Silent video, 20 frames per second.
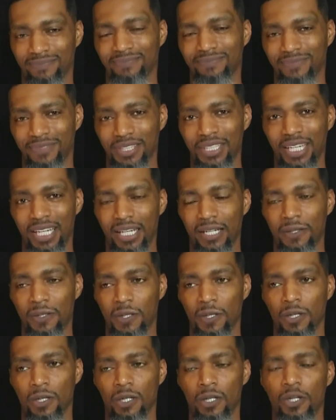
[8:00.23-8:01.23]
Okay.
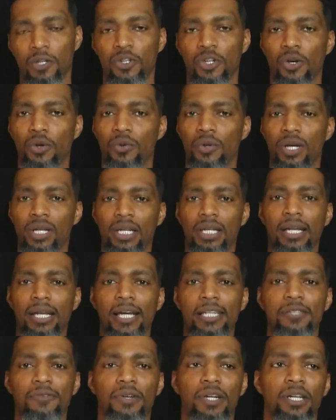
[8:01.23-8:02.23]
So in the
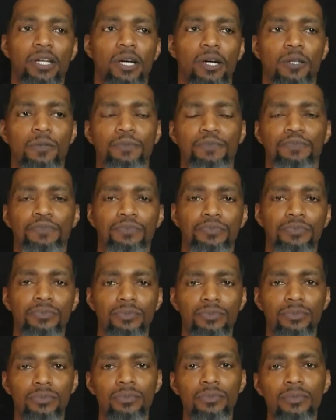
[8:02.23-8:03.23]
next video,
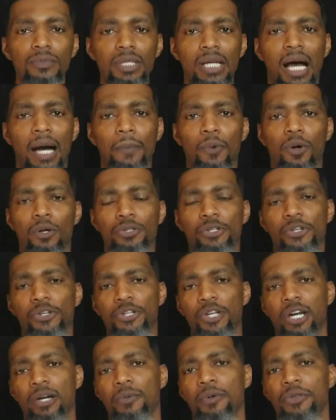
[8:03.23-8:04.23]
I'm going to
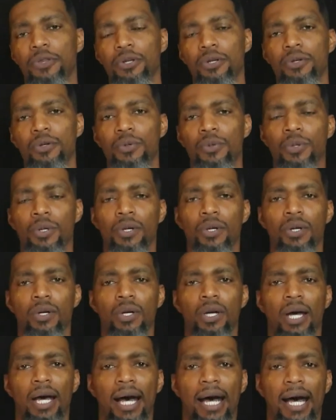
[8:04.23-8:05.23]
share with you
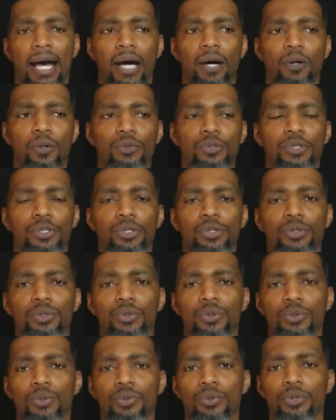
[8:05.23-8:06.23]
how
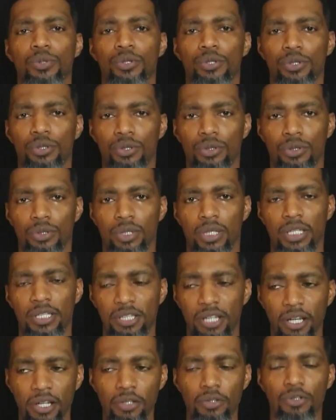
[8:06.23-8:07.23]
to
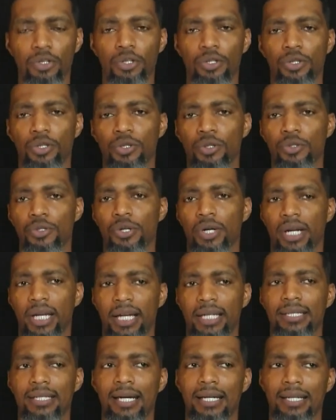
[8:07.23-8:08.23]
continue to use your
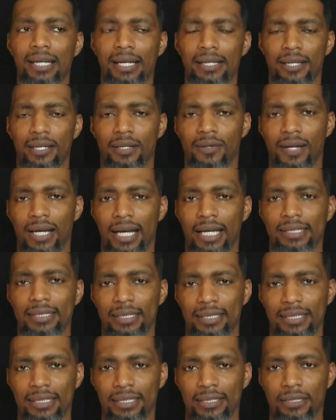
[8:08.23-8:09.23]
Anti-Net
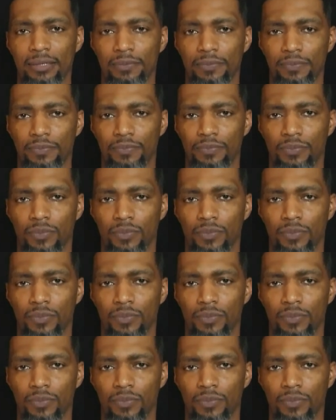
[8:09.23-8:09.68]
Zettelkasten system